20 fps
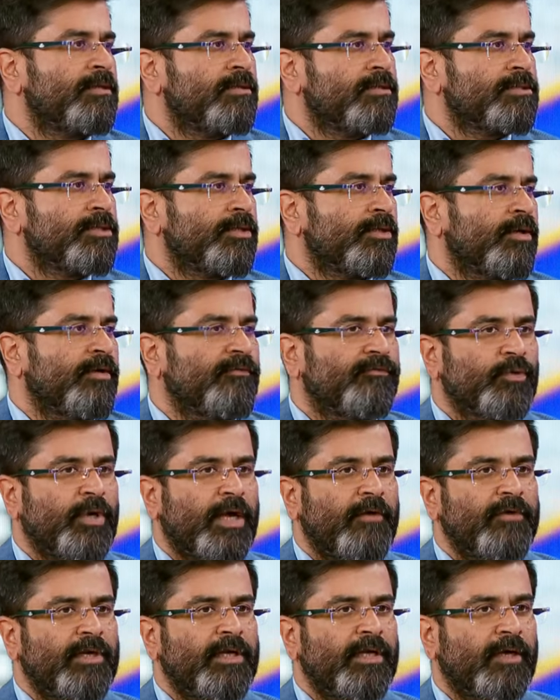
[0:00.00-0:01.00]
So, you know, if you
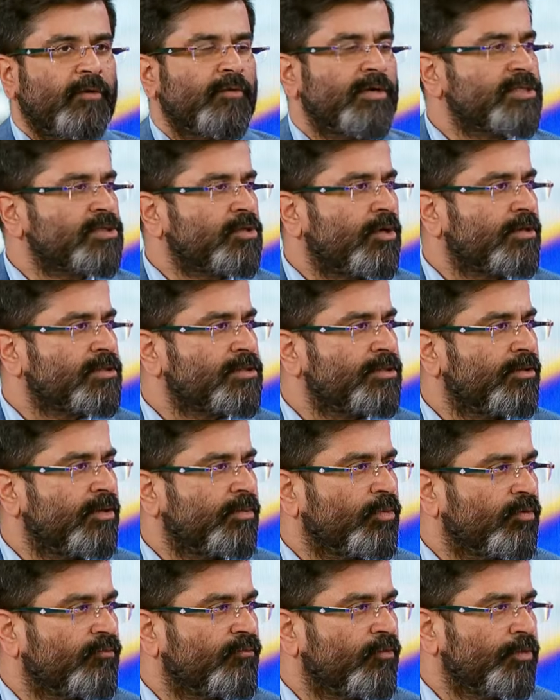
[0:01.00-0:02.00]
have illiquid stocks in your
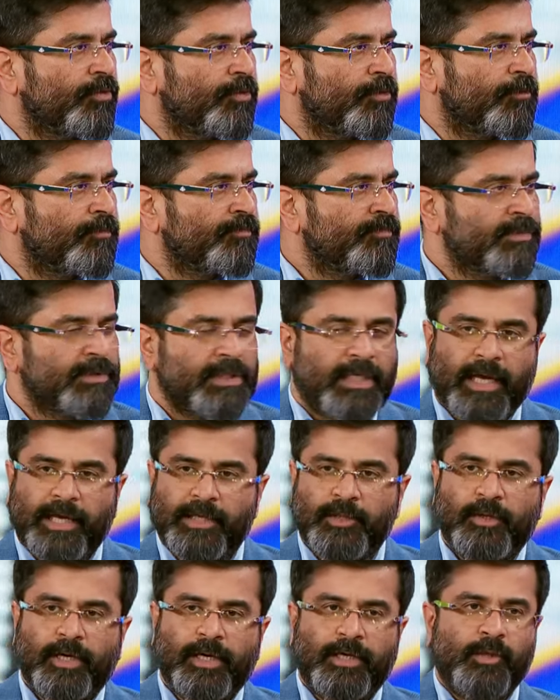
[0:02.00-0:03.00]
portfolio mm. and
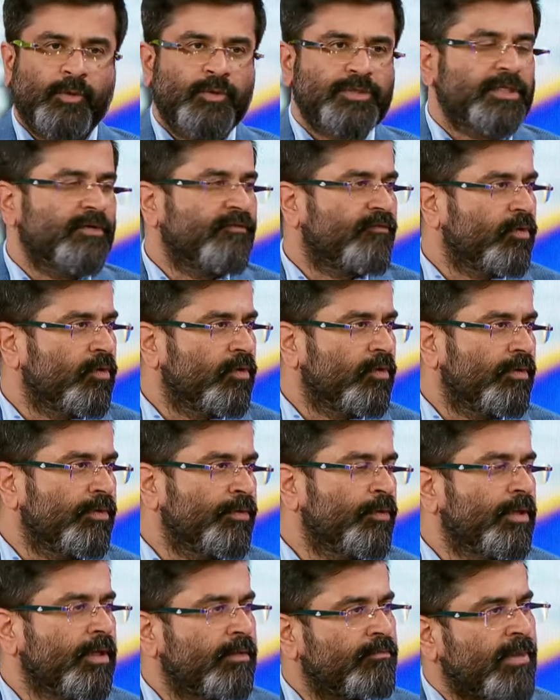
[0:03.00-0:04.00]
you get huge inflow,
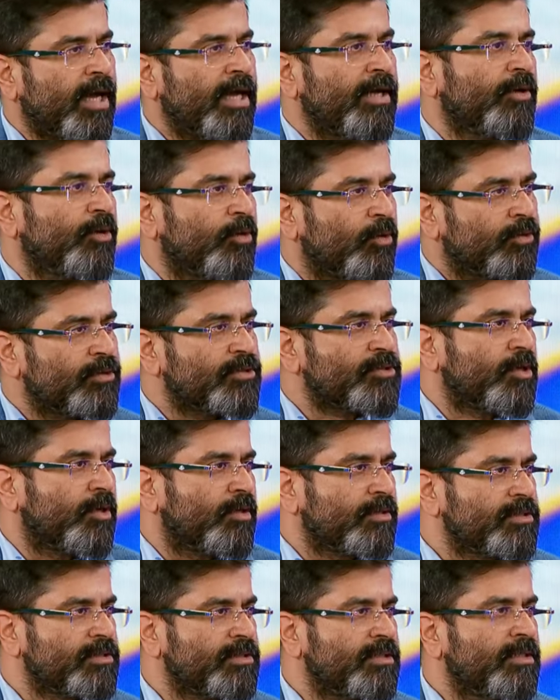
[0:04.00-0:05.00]
you keep buying your own stocks.